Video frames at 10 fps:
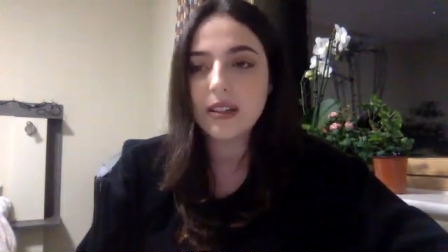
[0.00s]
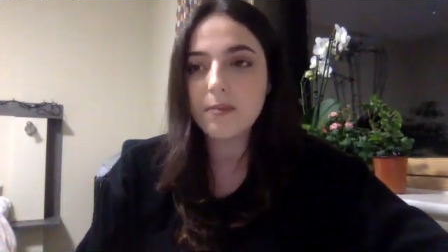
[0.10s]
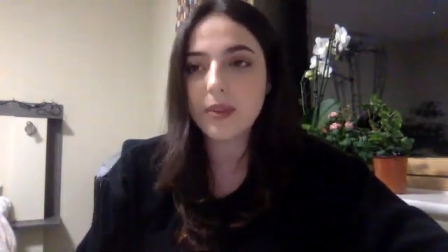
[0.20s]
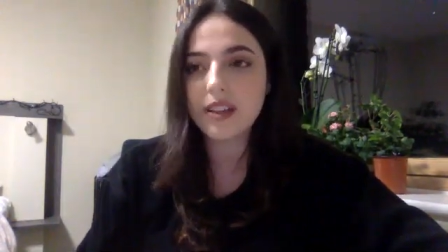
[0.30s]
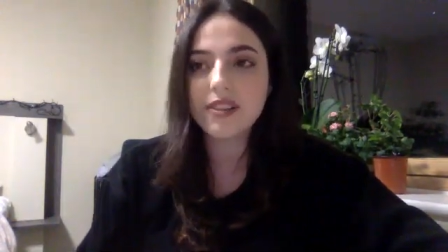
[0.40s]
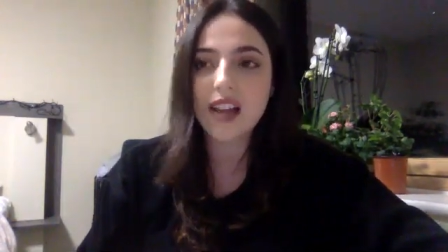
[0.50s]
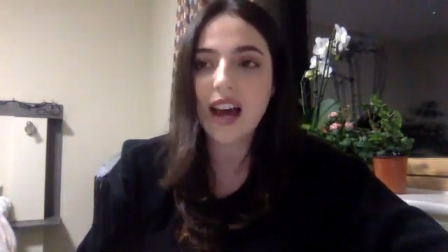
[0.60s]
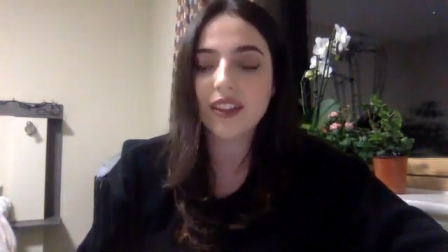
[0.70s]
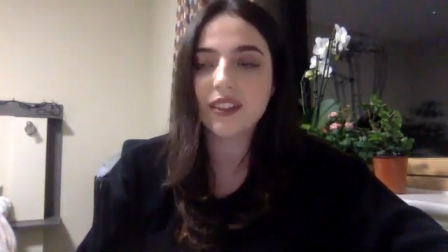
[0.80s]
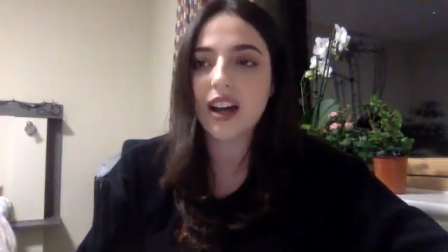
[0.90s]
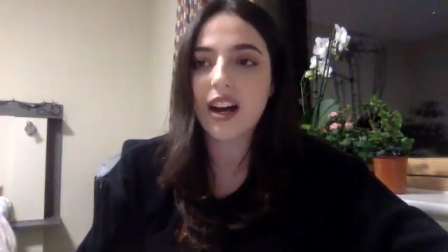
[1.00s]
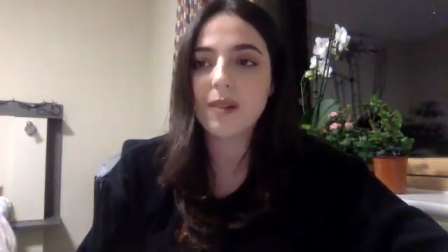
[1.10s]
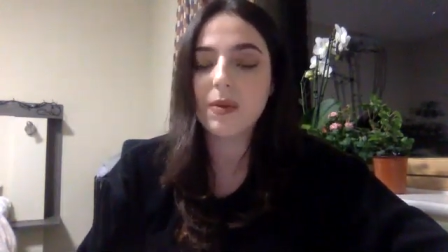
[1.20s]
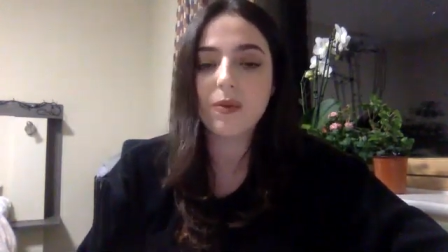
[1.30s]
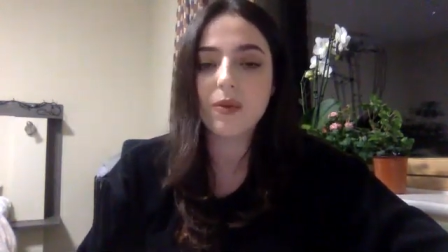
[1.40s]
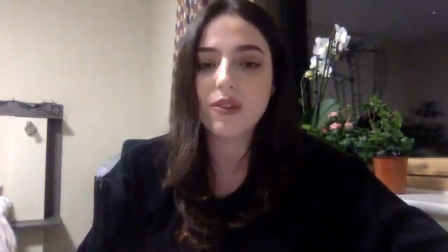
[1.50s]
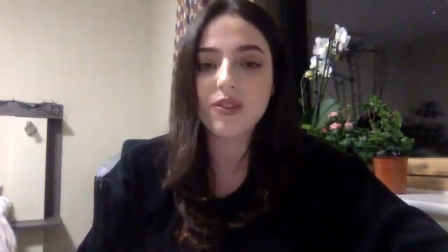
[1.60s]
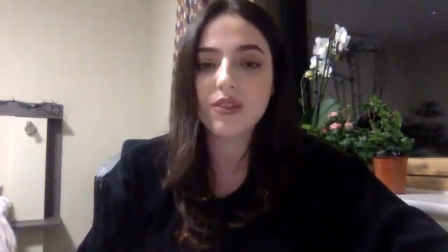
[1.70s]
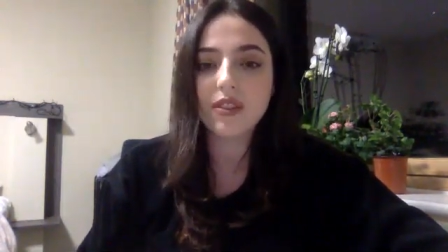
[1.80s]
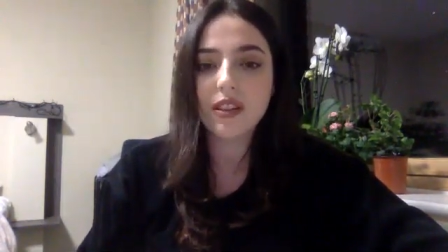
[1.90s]
B's, at the time it
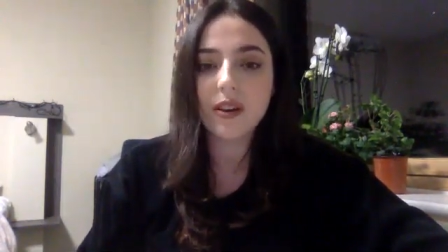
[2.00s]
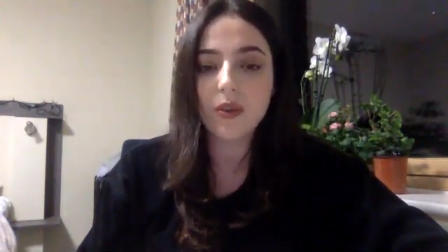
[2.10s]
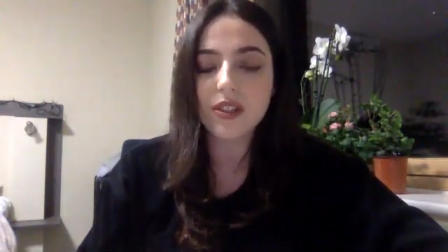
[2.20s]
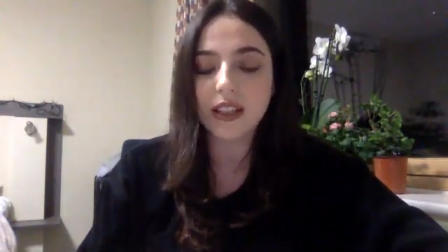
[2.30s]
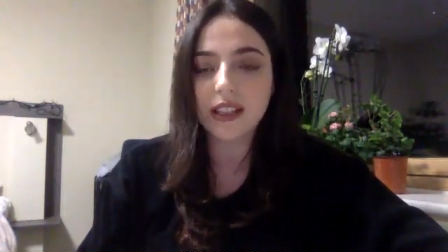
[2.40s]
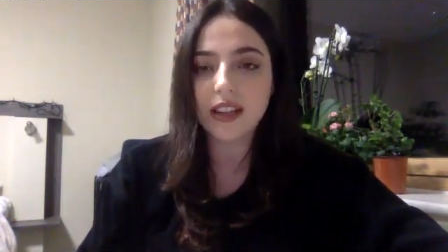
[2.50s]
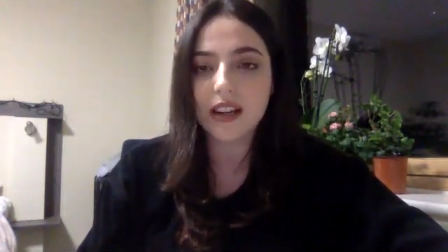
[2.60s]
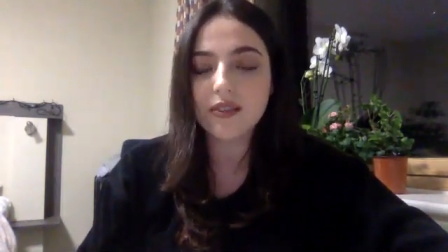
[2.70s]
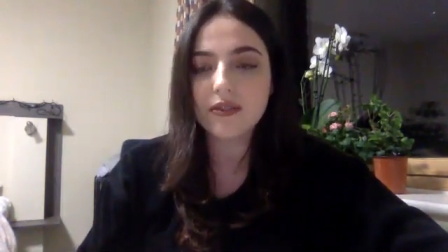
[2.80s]
was it wasn't enough.